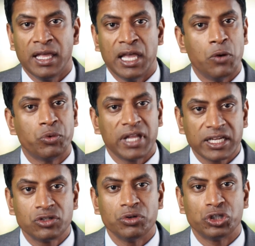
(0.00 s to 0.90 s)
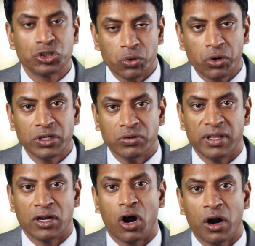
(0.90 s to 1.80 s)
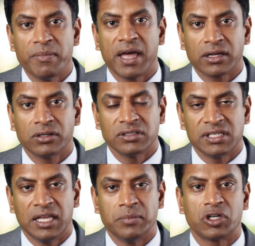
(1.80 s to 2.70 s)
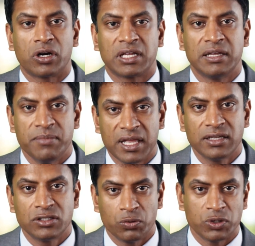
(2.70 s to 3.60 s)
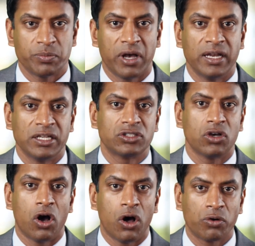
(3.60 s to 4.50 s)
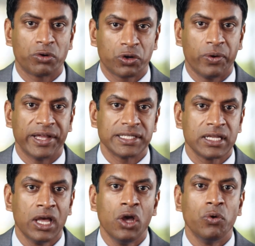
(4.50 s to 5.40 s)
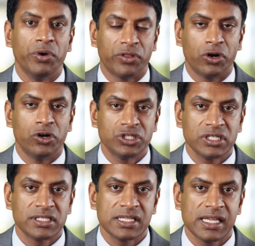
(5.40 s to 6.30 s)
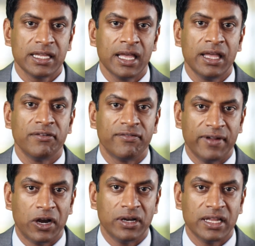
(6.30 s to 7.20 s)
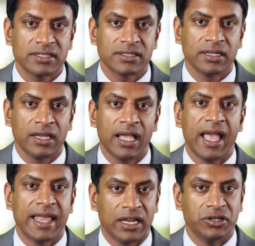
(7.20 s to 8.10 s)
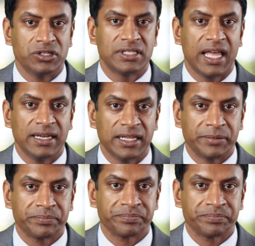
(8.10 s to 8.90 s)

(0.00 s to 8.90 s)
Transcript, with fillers: and would like to assure you that our medical teams are committed to responding to all requests with urgency, fairness, and understanding.